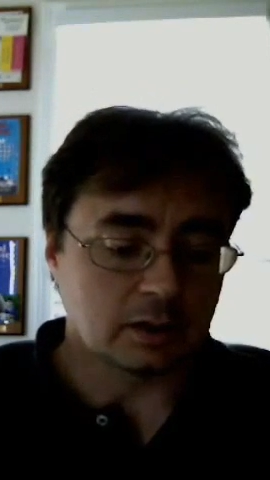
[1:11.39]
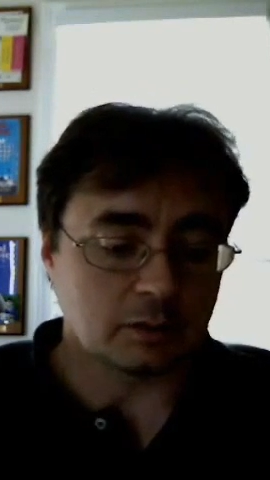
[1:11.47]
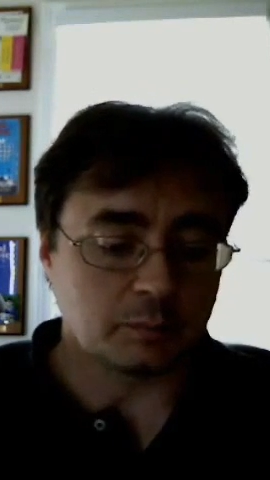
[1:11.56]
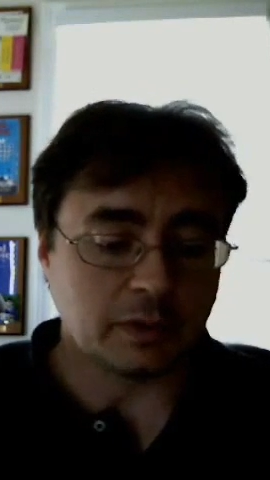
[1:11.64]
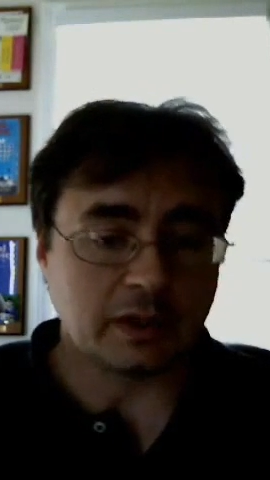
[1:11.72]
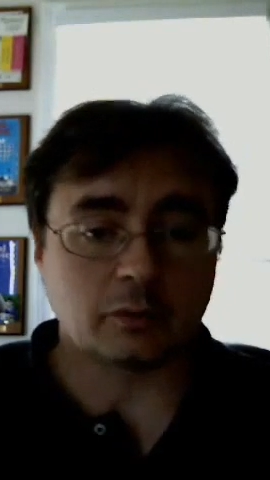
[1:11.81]

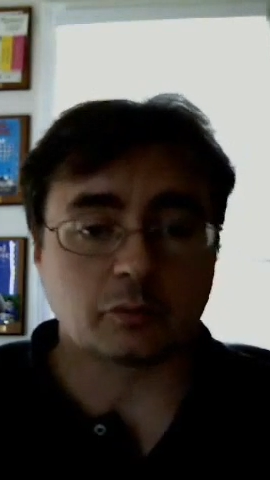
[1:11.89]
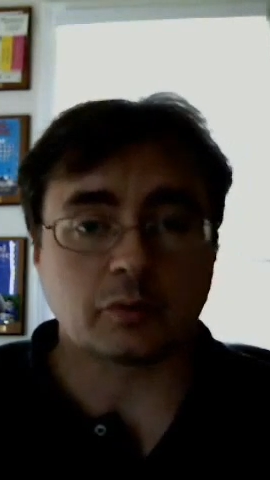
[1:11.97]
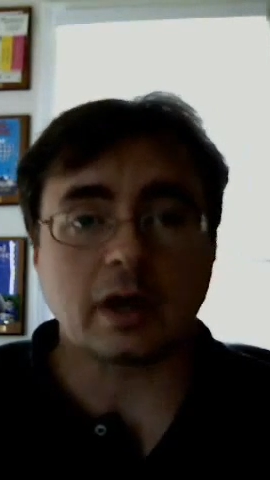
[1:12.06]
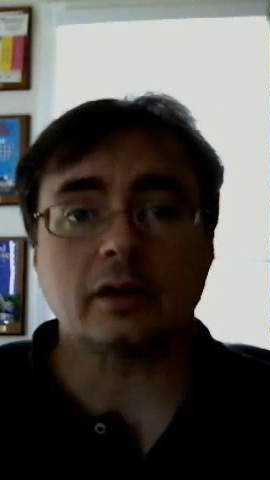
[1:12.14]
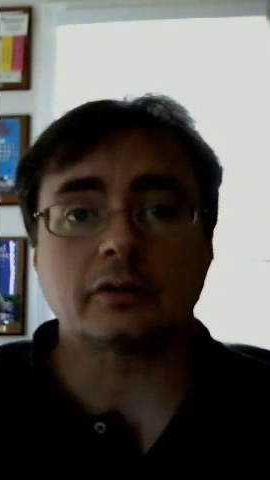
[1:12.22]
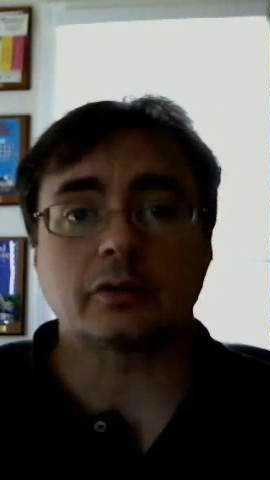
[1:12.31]
Could be
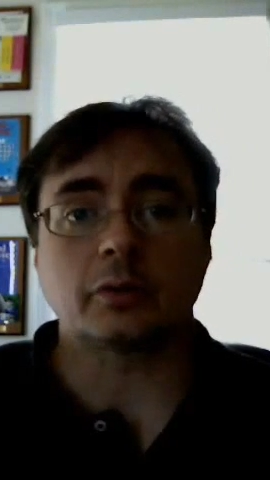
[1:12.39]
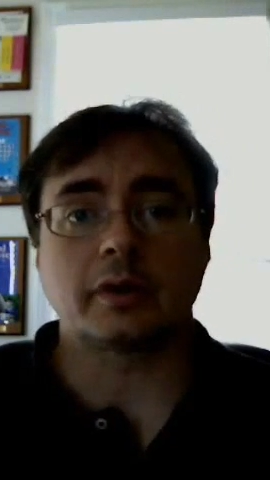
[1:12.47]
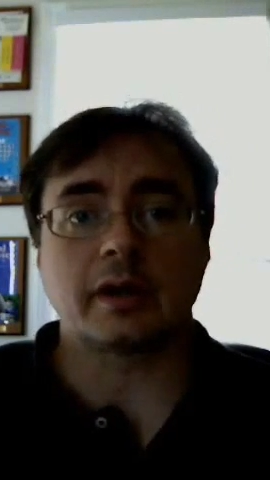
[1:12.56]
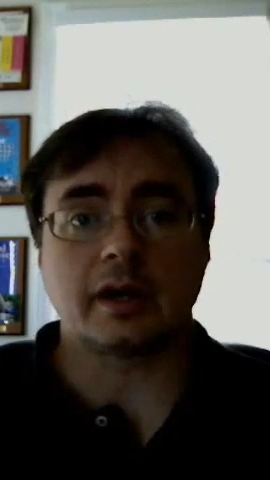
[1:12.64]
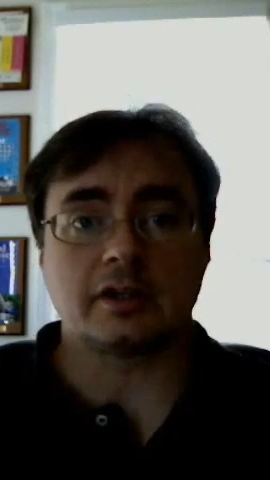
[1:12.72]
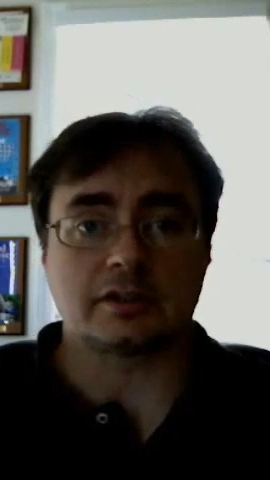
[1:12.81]

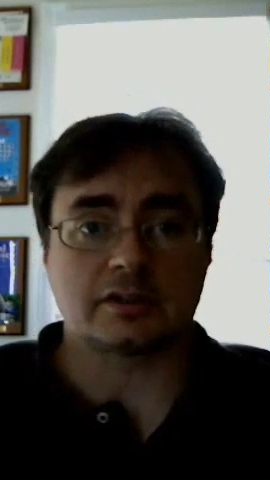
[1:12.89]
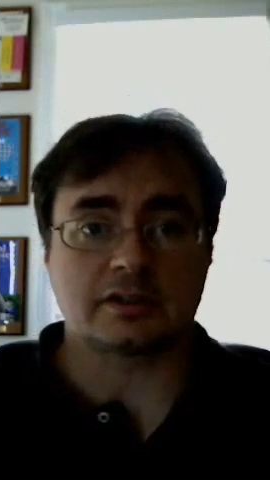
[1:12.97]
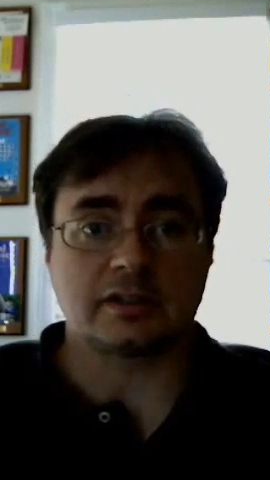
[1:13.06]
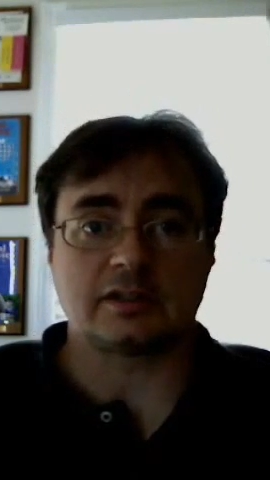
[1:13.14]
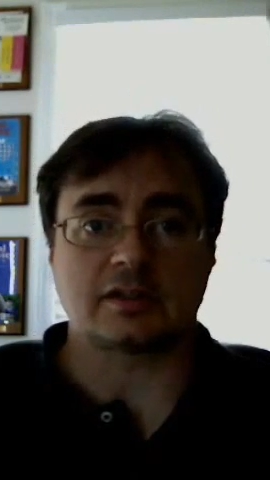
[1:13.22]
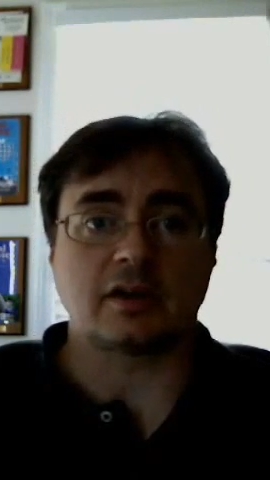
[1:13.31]
regulatory
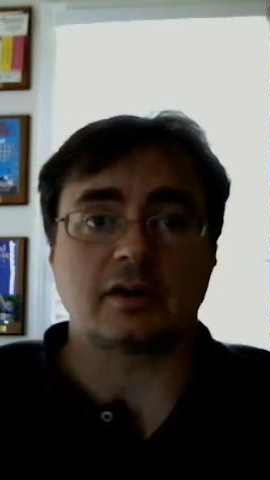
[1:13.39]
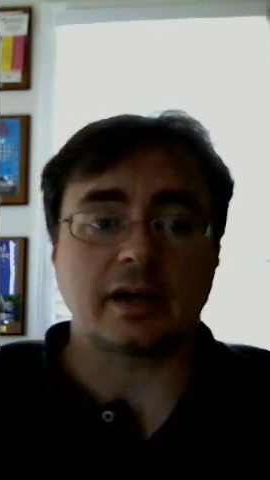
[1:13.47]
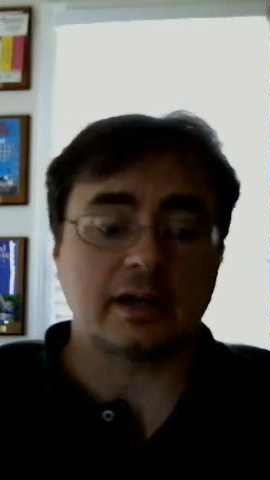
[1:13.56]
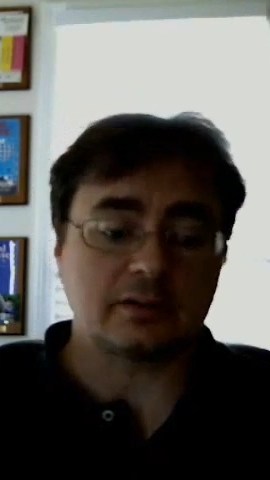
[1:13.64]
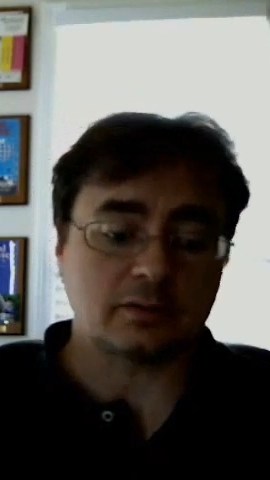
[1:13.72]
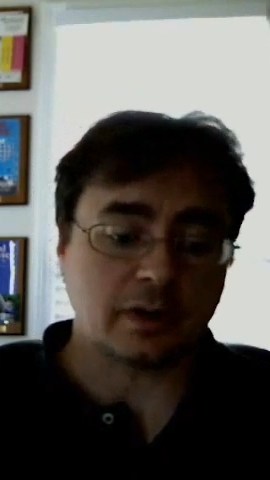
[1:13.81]
agencies, all
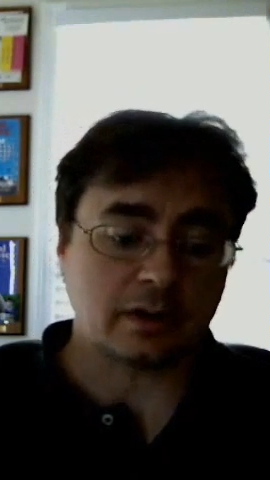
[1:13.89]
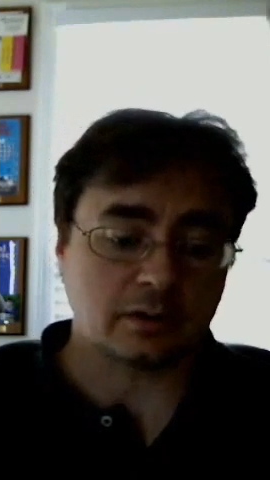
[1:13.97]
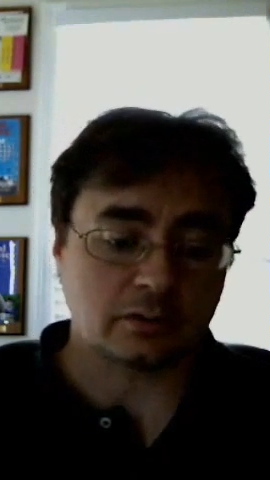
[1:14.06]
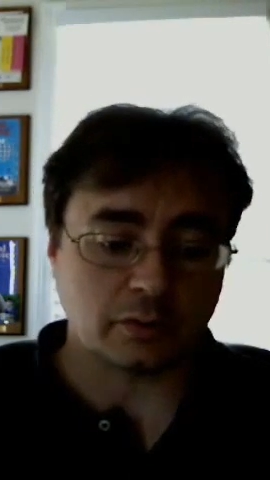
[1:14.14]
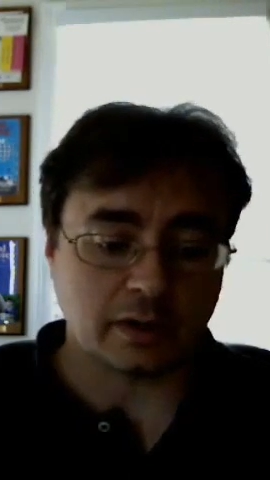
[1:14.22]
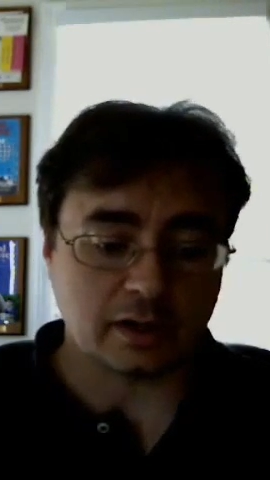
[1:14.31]
kinds of
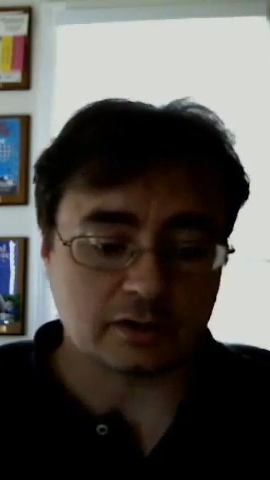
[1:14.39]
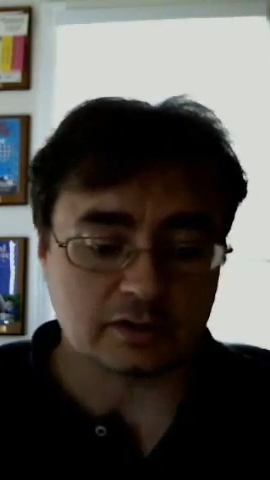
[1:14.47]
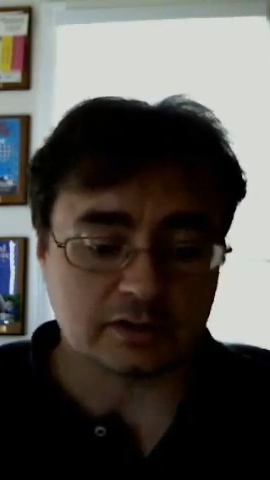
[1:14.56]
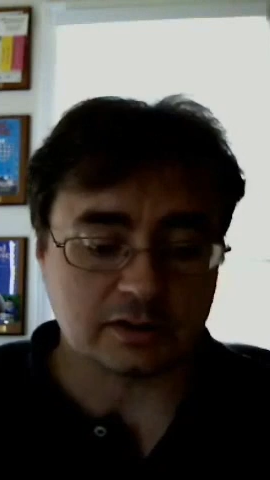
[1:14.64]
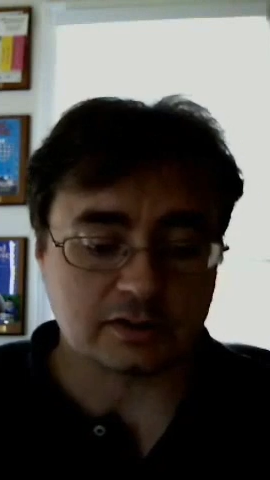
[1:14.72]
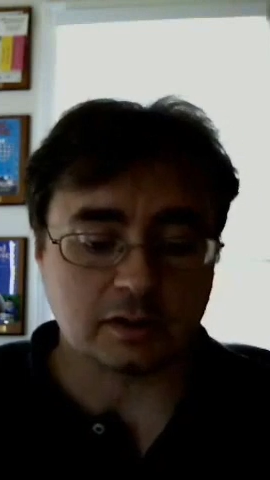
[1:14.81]
regulatory
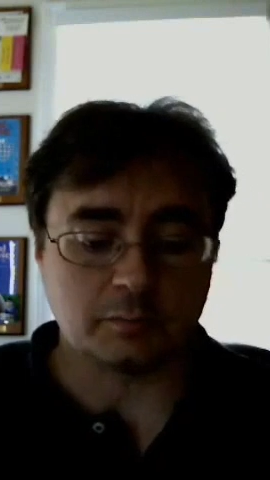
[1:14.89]
agencies.